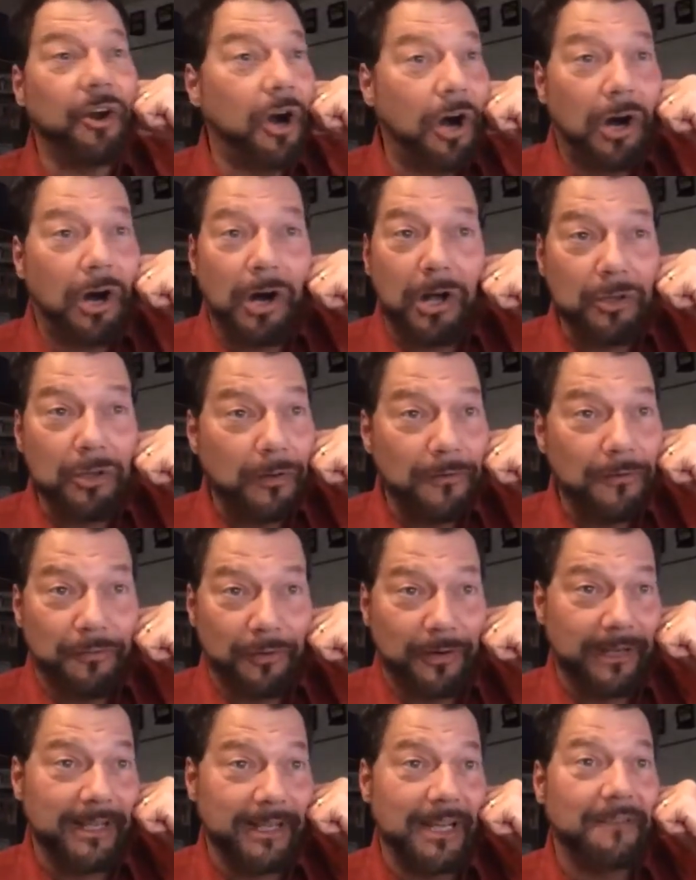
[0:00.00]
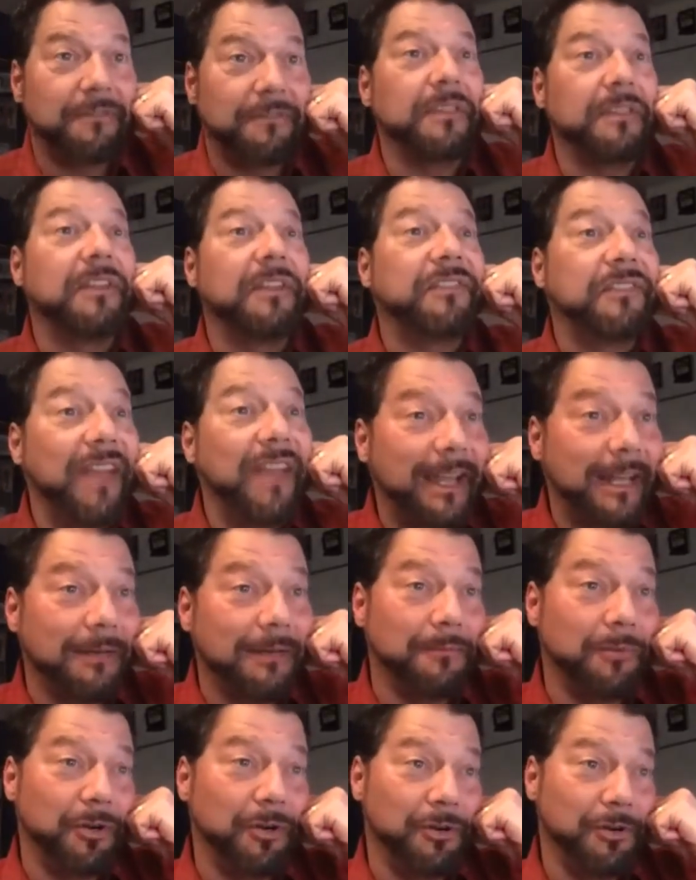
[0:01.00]
all over again for the
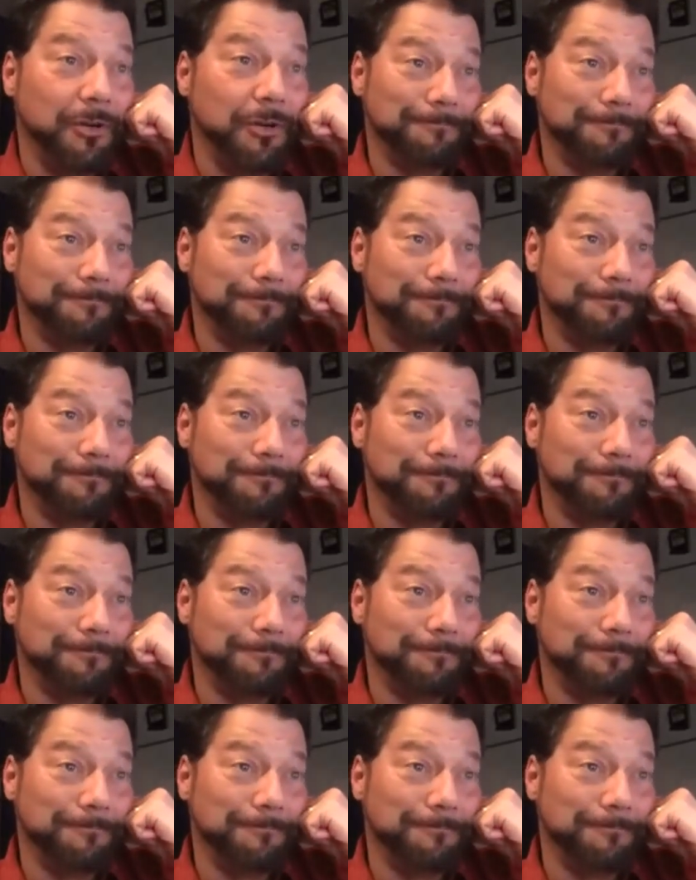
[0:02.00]
second murder.